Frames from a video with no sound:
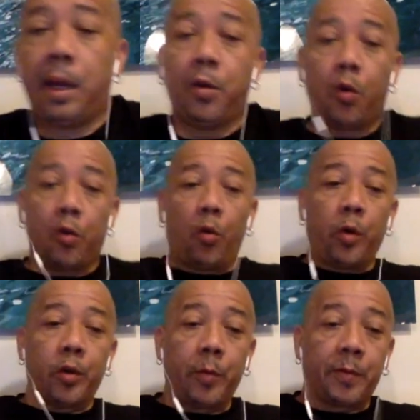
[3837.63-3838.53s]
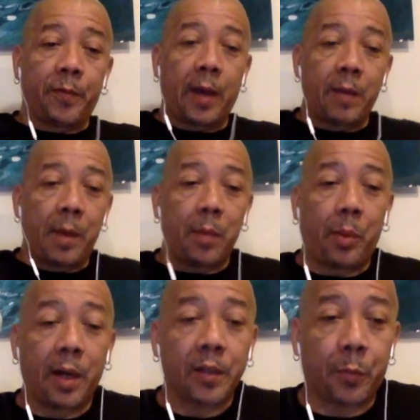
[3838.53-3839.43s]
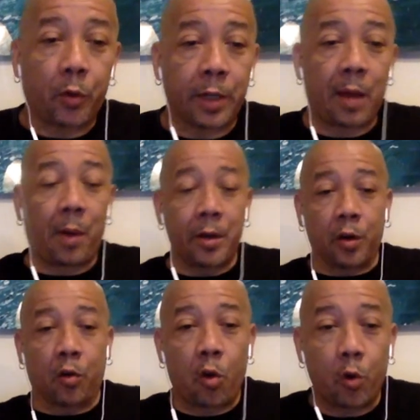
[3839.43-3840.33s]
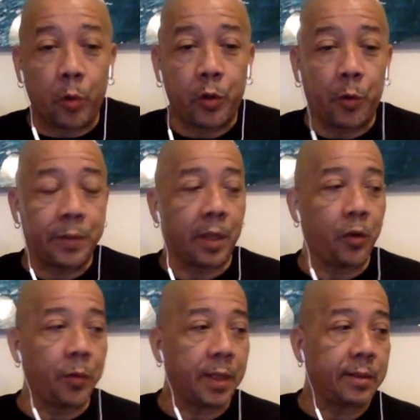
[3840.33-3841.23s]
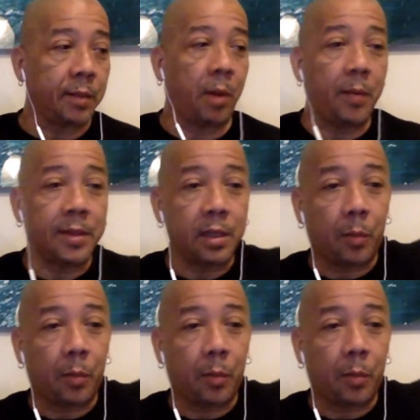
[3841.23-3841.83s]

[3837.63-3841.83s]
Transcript: don't know where Dups find my passport. I'm on the ground with Dups and Dups. I said, Bobby, see your